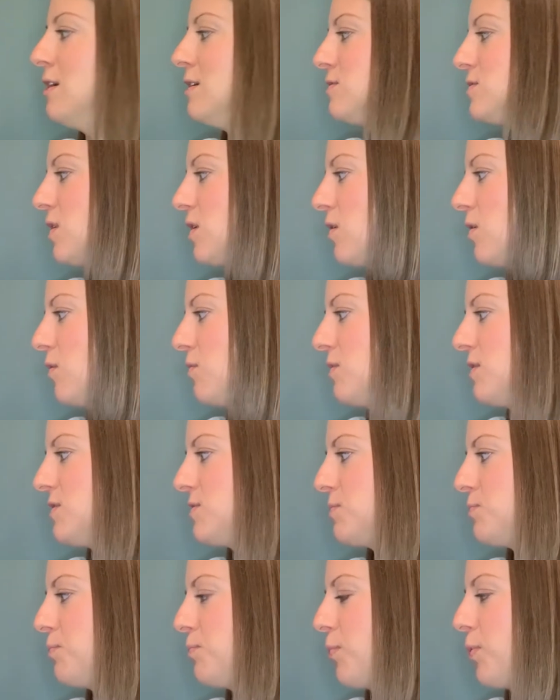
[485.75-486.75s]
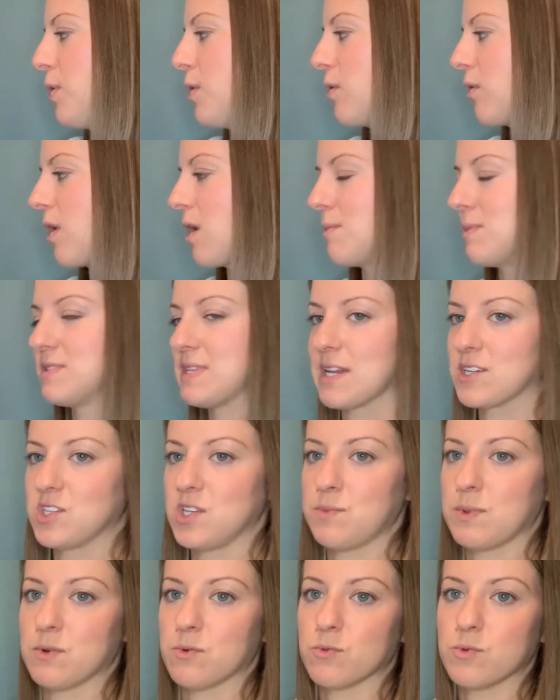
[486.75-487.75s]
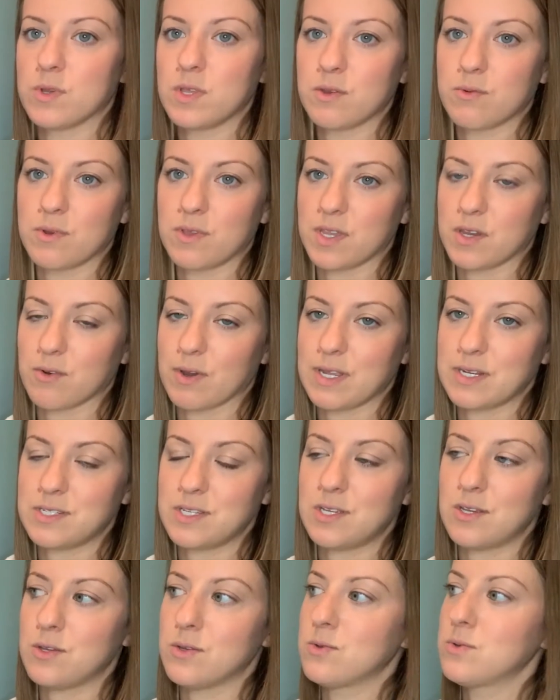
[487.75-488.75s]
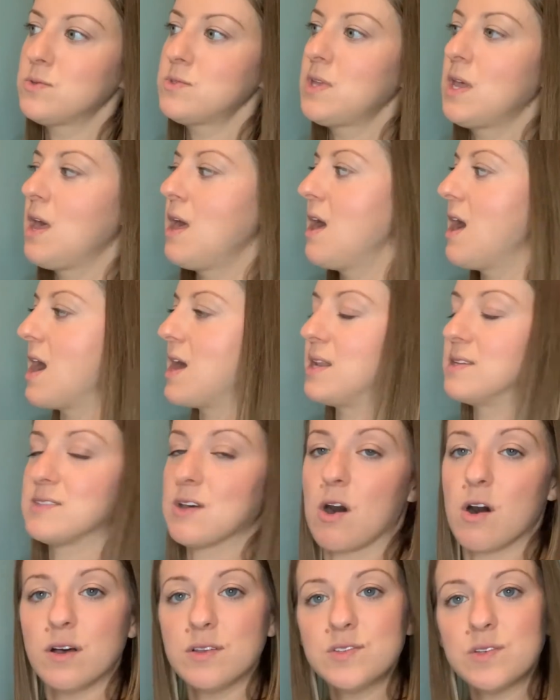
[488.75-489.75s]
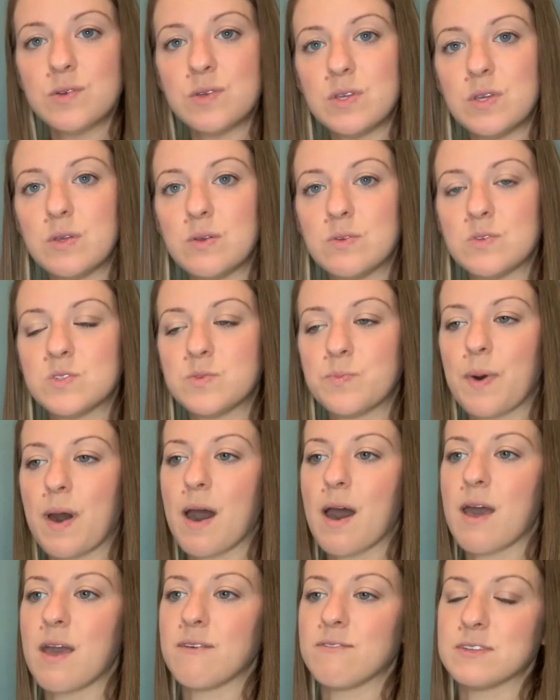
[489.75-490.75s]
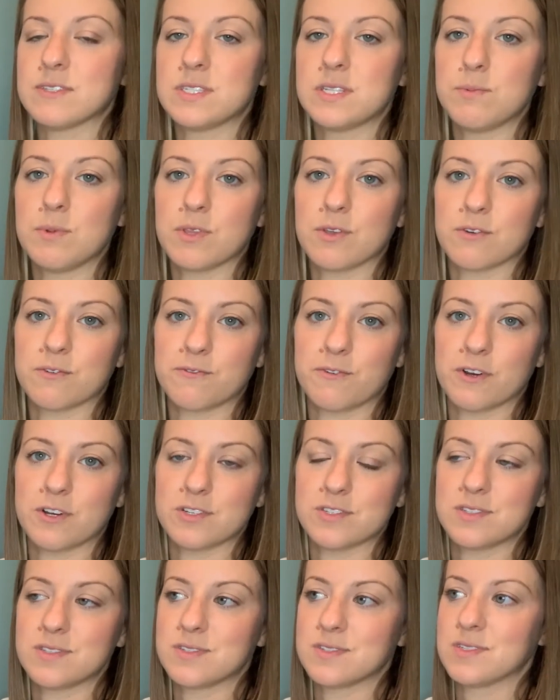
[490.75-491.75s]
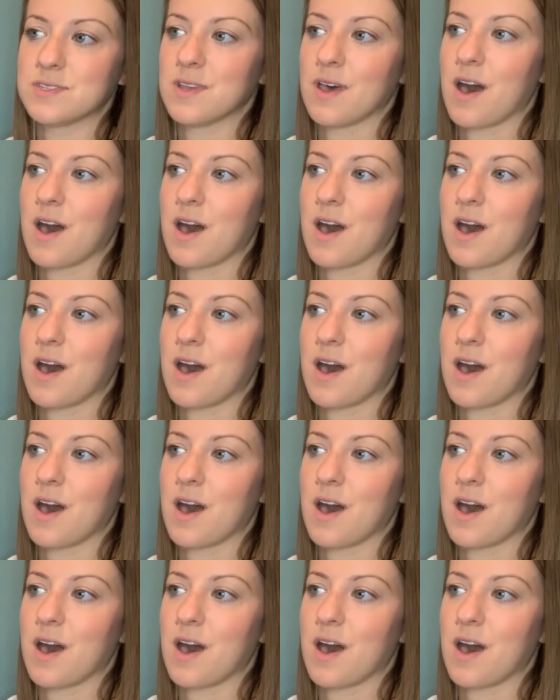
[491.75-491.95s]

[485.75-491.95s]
So this program has actually been really great to use, and is also used by Vestibular First's